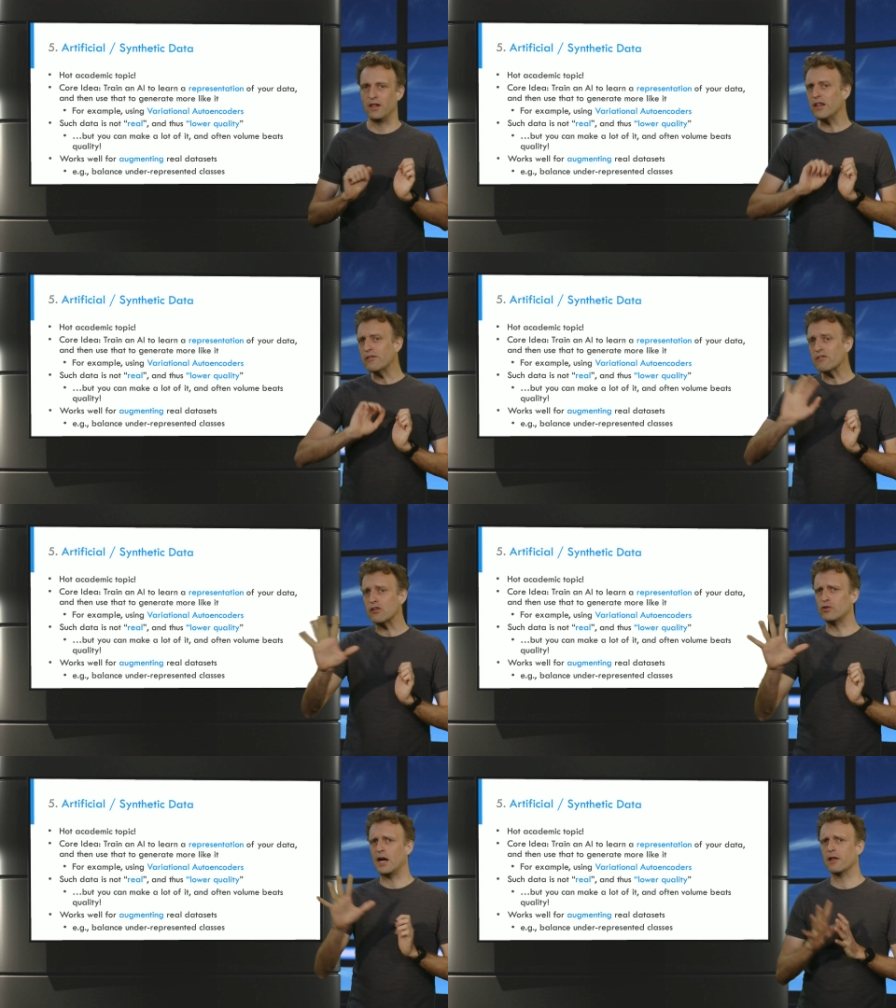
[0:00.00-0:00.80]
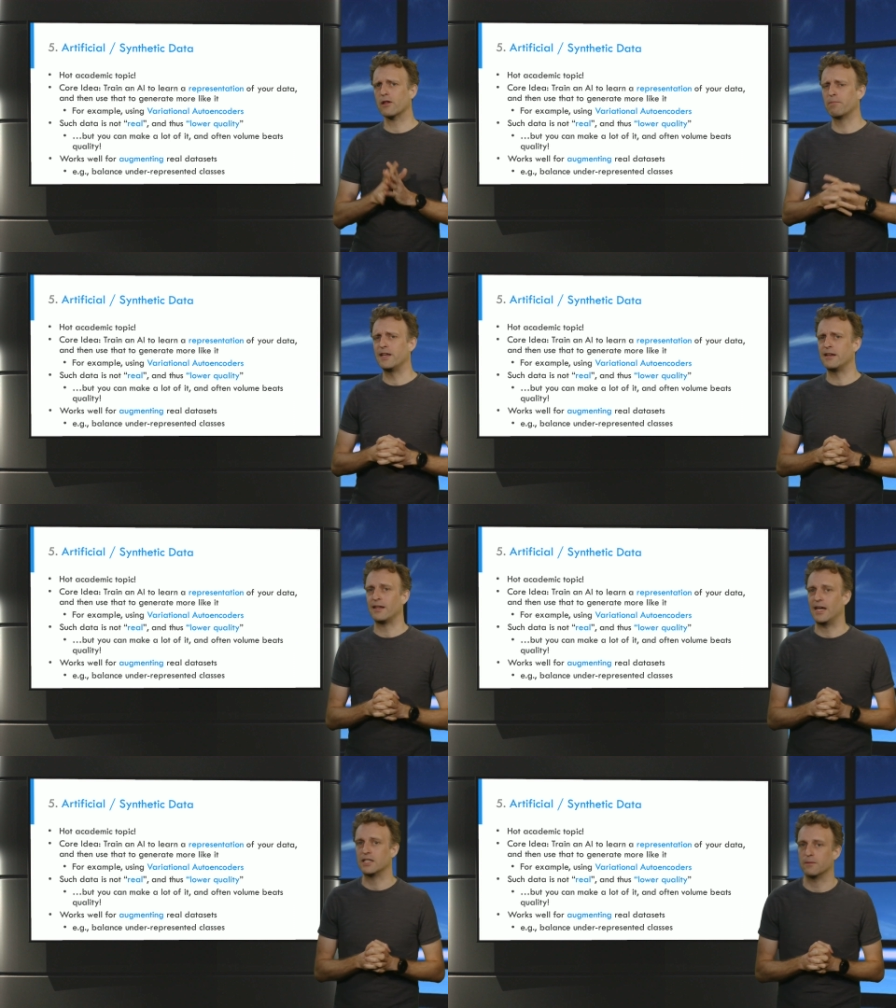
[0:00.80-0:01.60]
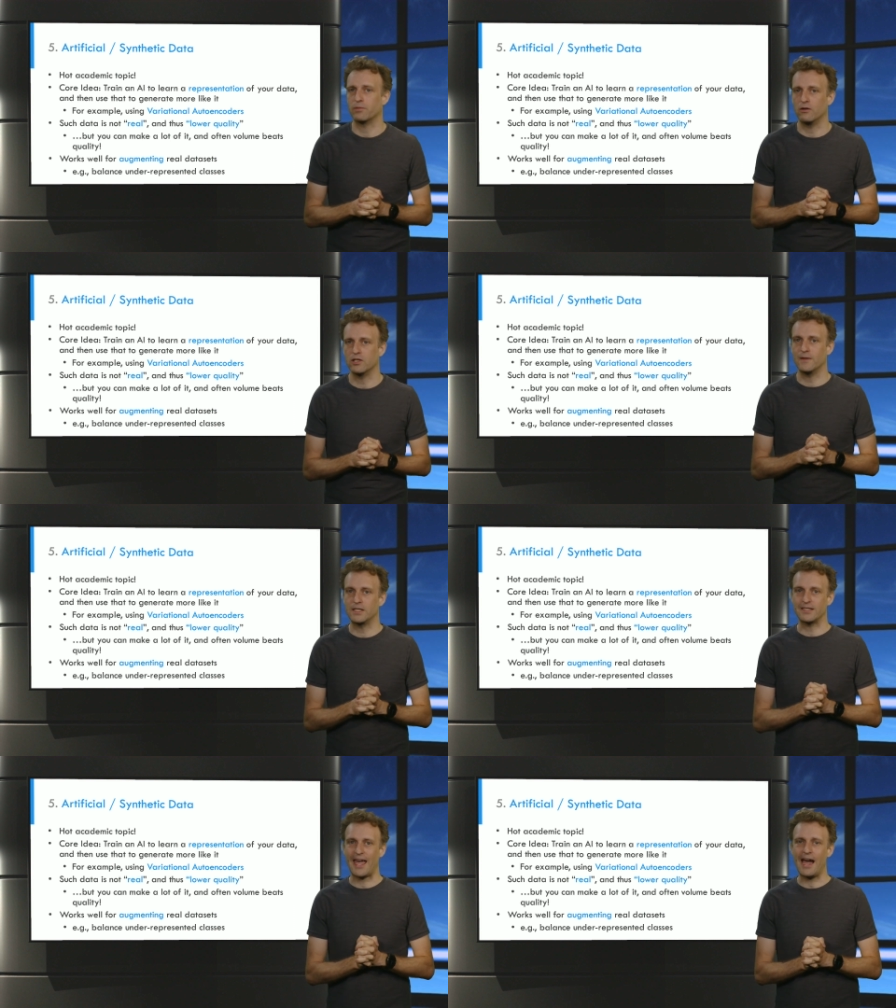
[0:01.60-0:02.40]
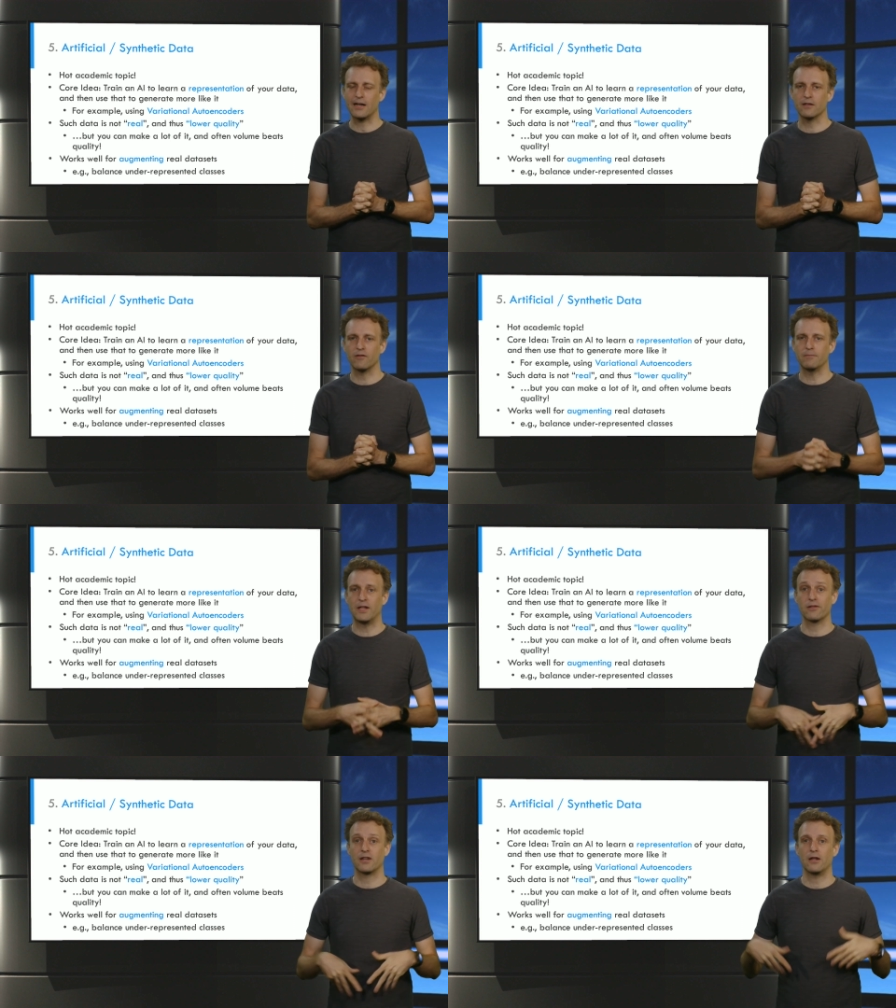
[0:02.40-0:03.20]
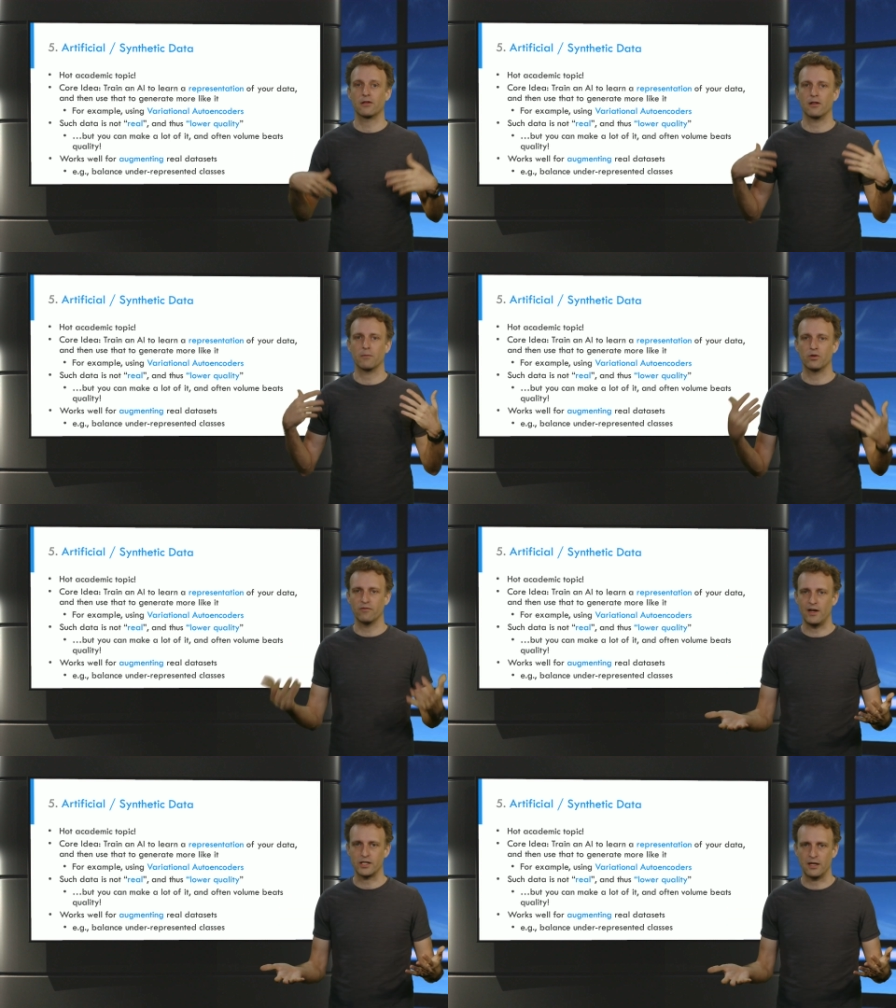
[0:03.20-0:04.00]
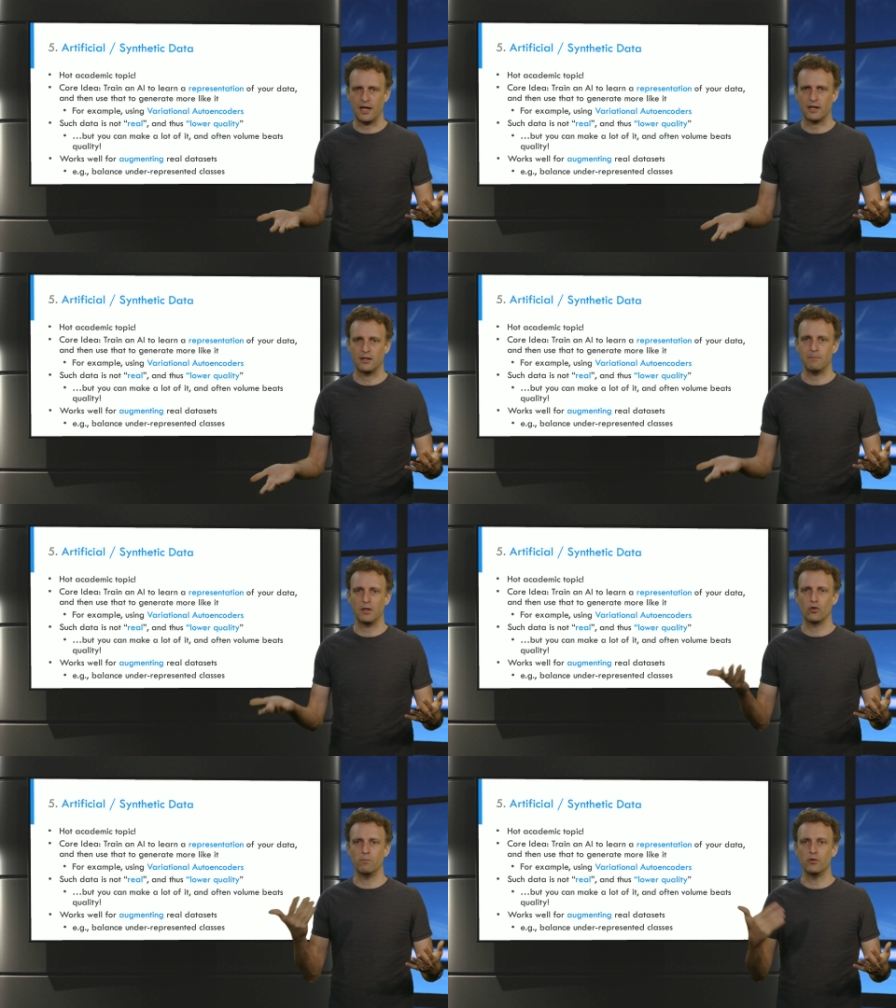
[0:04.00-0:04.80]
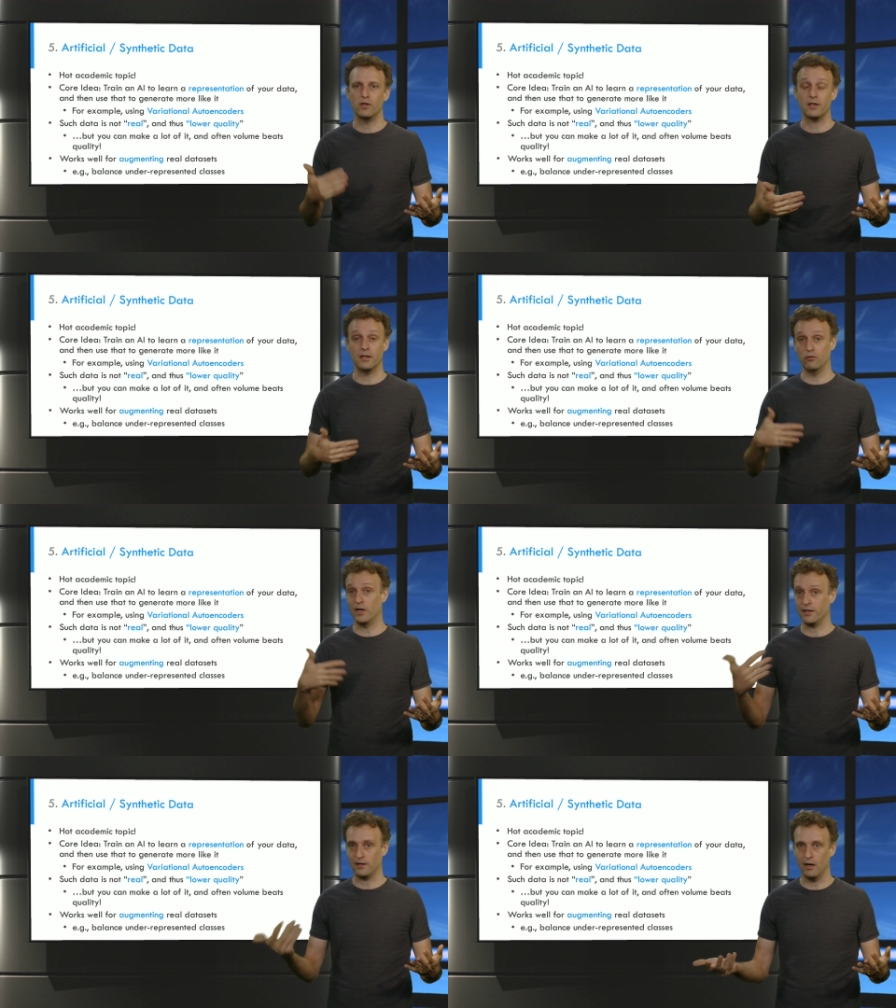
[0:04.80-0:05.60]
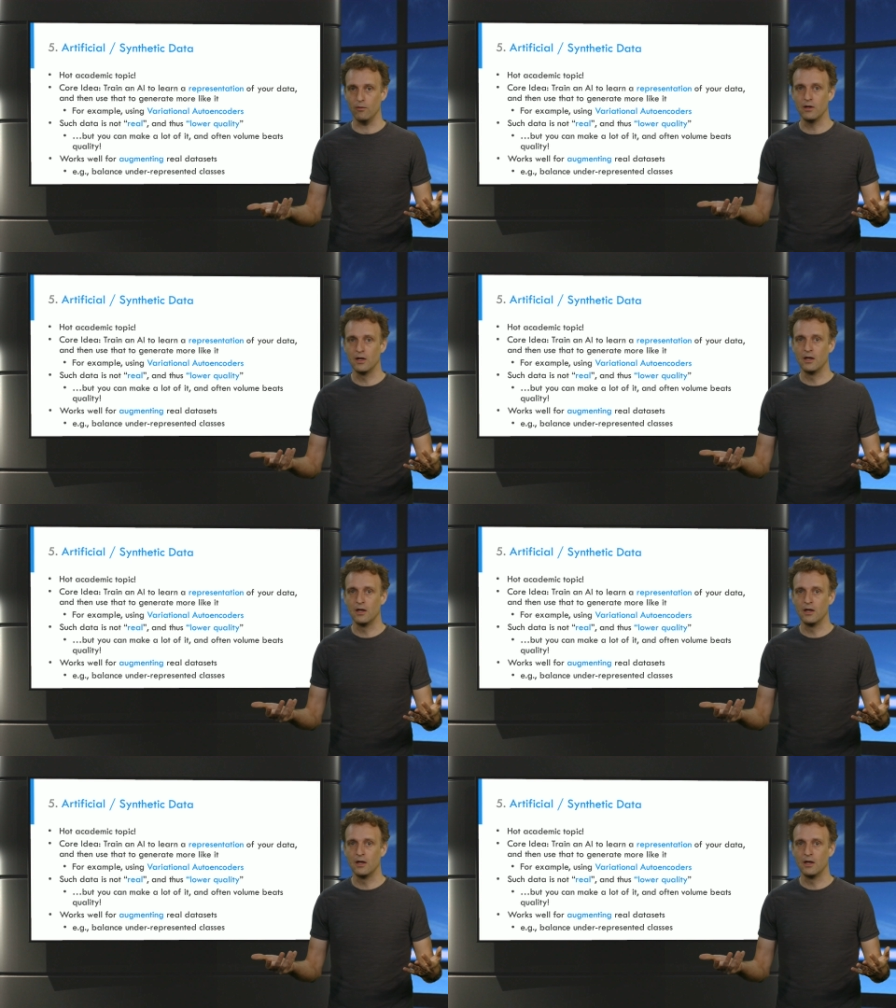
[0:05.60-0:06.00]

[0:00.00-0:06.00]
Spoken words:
This is a rather bleeding edge approach which is actively discussed in the professional academic community right now.